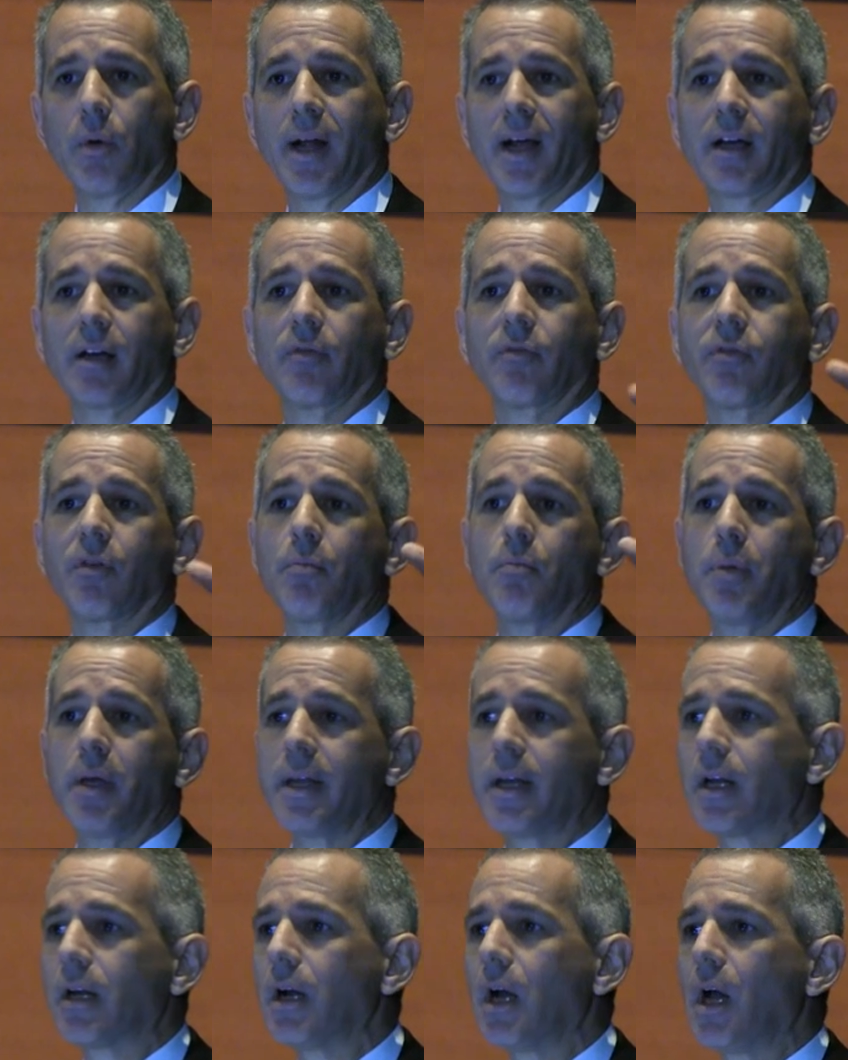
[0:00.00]
We're not going to
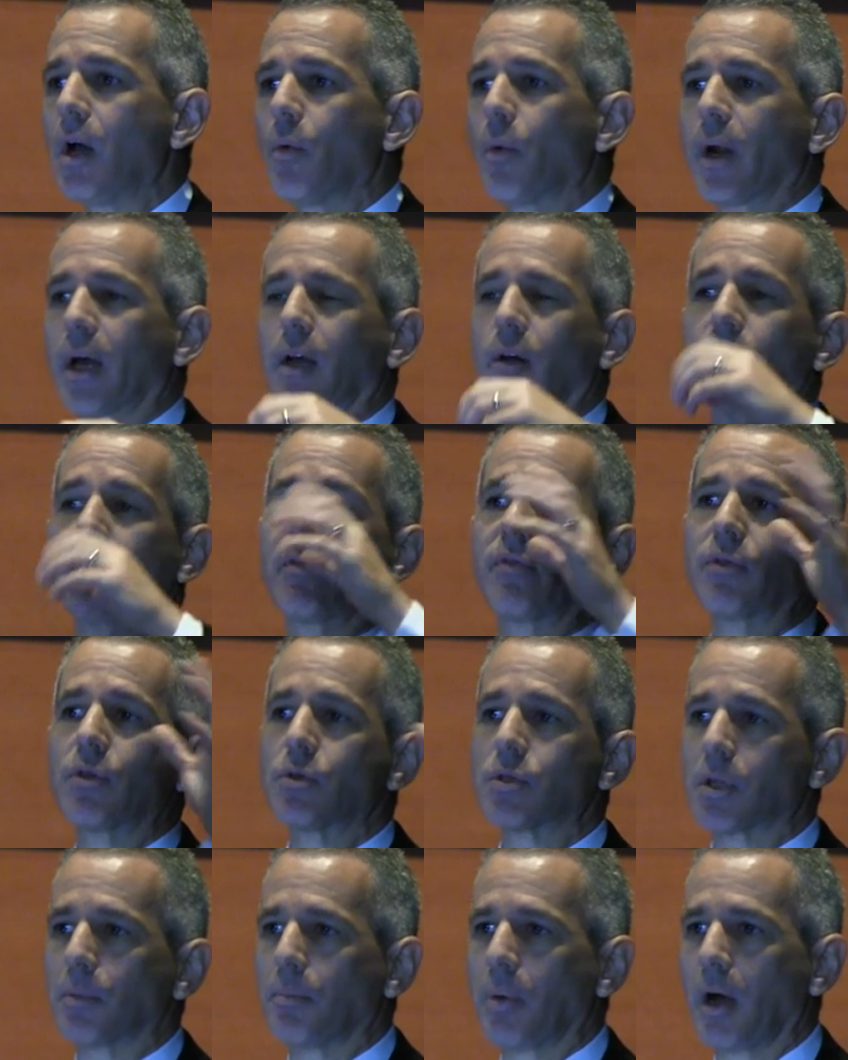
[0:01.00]
forbid it. We're not going to
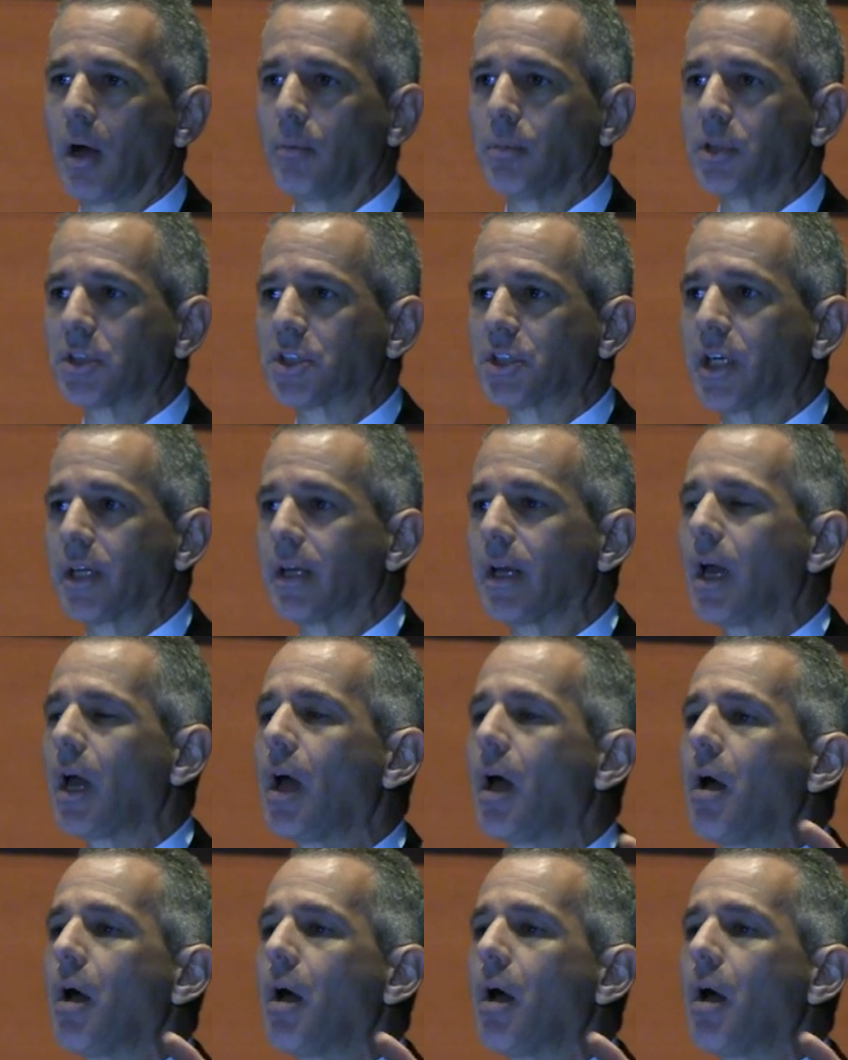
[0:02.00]
refuse to publish it,